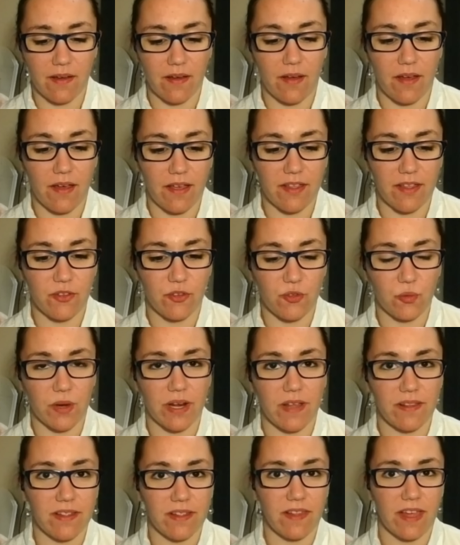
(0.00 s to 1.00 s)

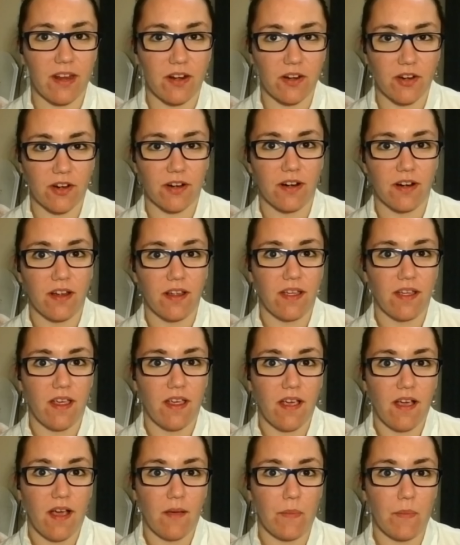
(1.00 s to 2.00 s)
Israeli lander
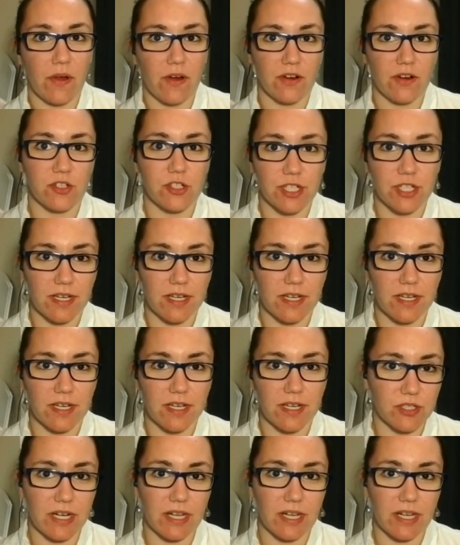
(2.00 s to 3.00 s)
Bereshit
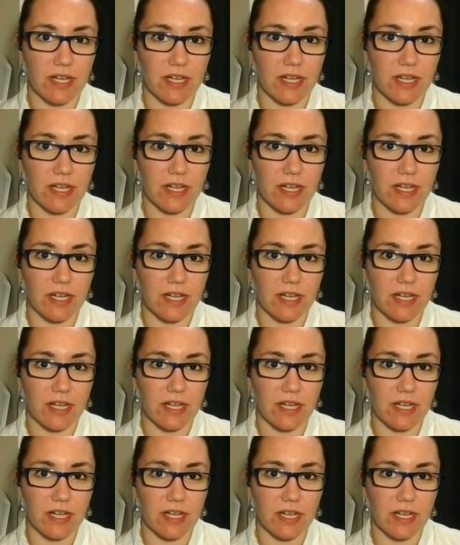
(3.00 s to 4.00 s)
is going to
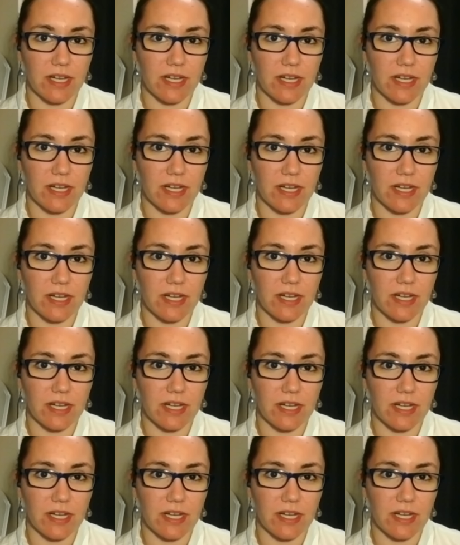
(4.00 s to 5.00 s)
land on the moon.
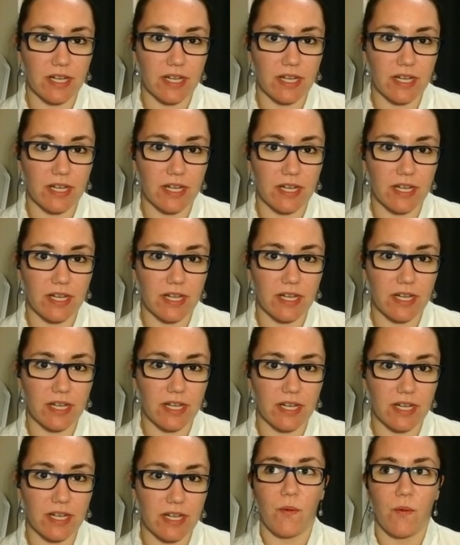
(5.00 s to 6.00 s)

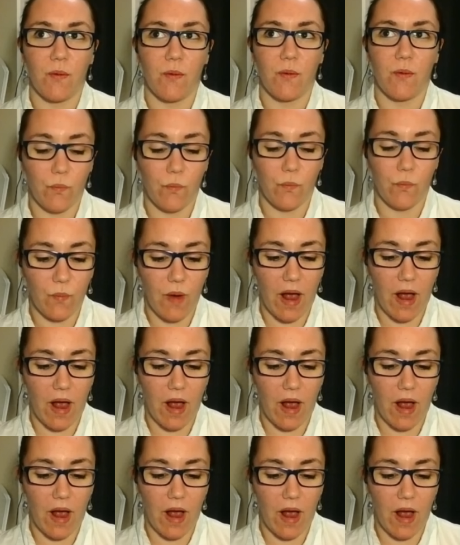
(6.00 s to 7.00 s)
I
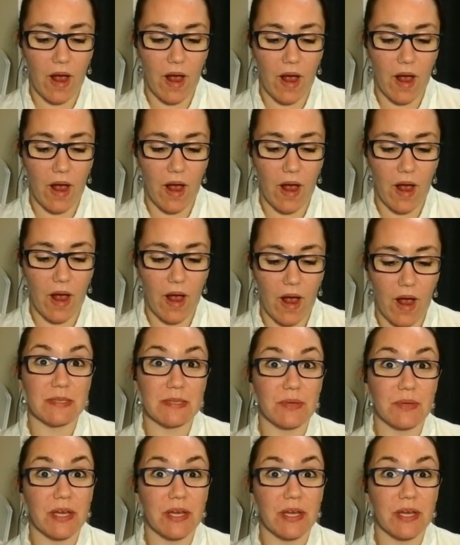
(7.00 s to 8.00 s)
was watching with bated
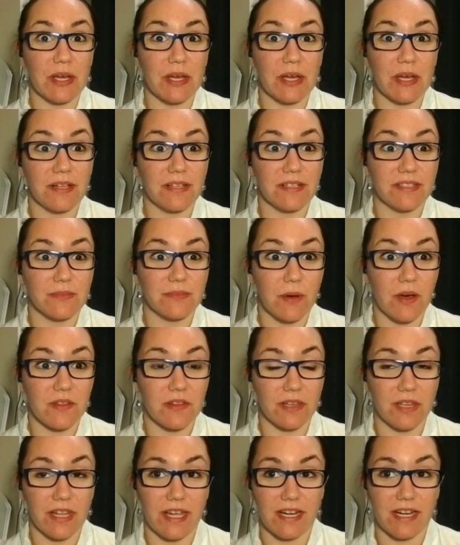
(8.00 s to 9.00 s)
breath while the
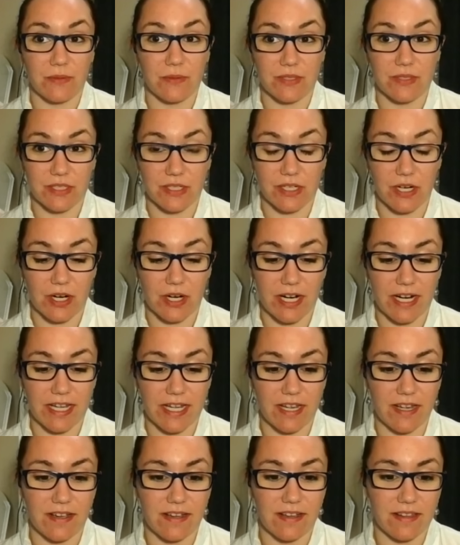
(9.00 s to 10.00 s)
landing was
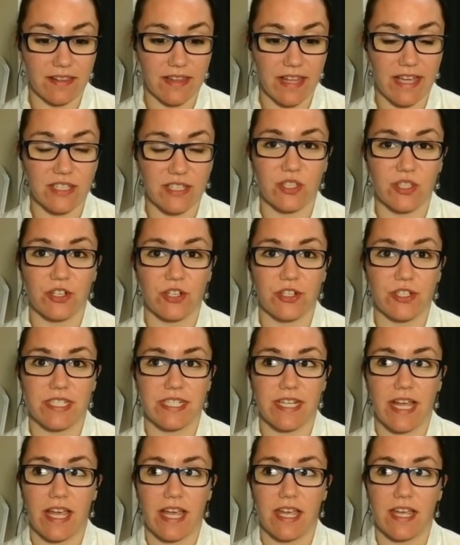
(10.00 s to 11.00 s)
occurring last
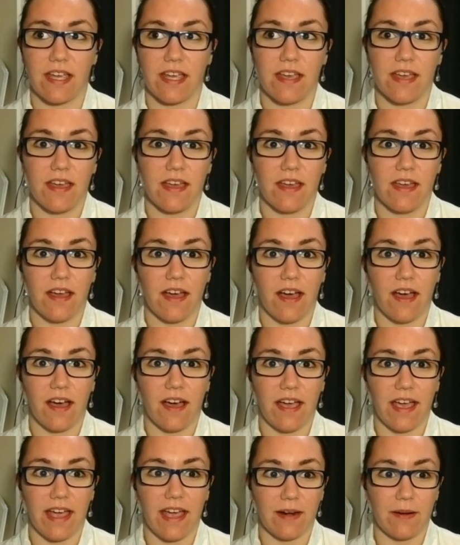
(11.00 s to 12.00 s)
Thursday,
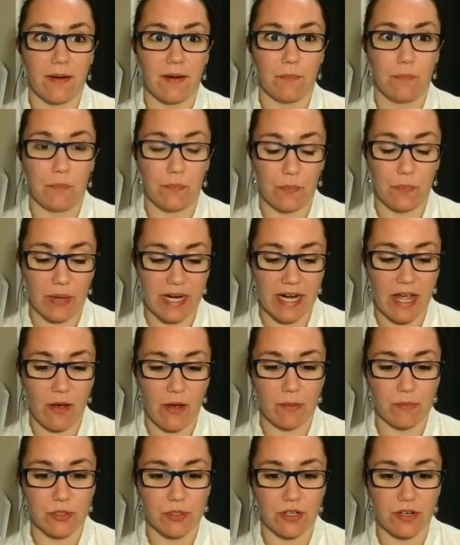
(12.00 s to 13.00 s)
and by now
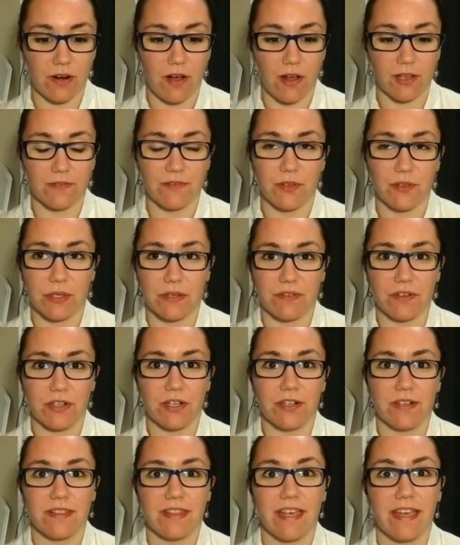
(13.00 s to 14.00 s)
I'm sure all of you have
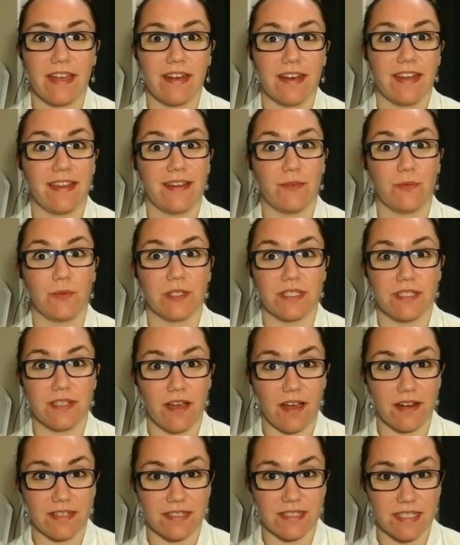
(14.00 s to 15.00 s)
heard that it was
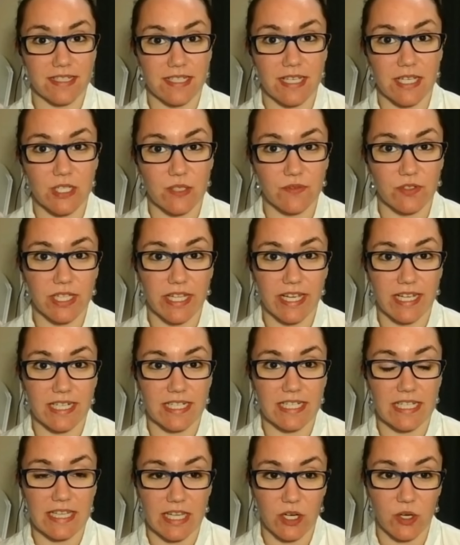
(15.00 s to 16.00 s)
not a successful
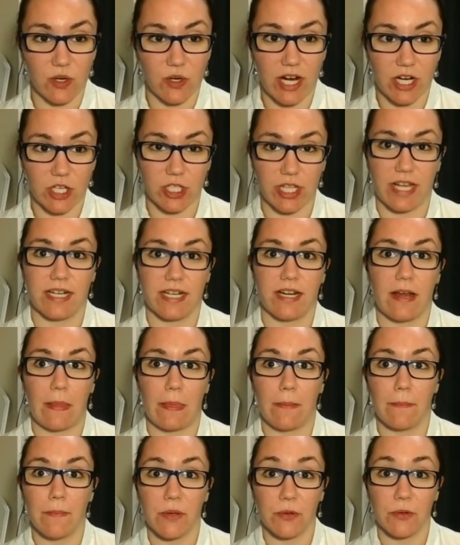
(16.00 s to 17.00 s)
landing. They crash landed on
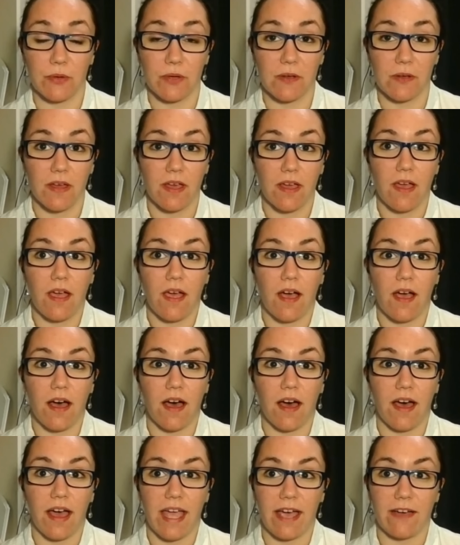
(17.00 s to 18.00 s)
the moon
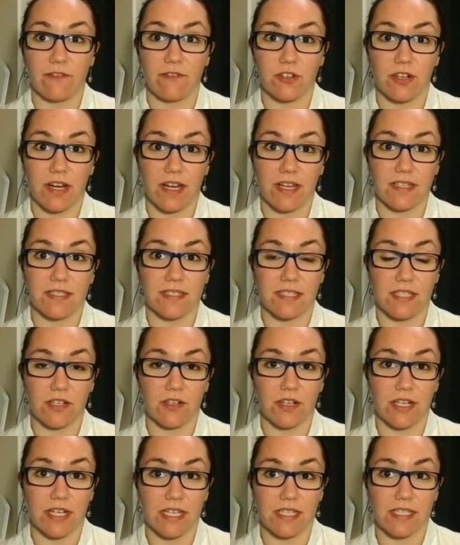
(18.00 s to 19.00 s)
after a
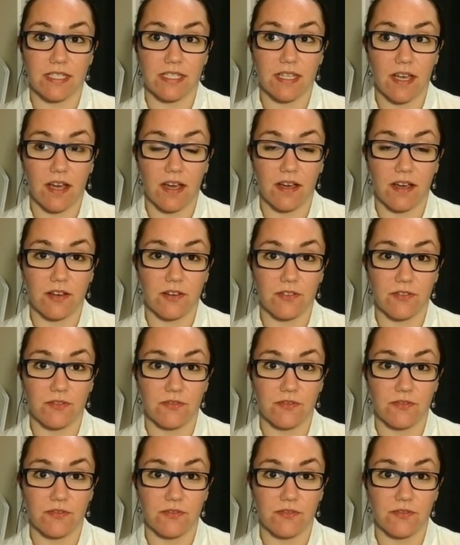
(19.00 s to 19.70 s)
series of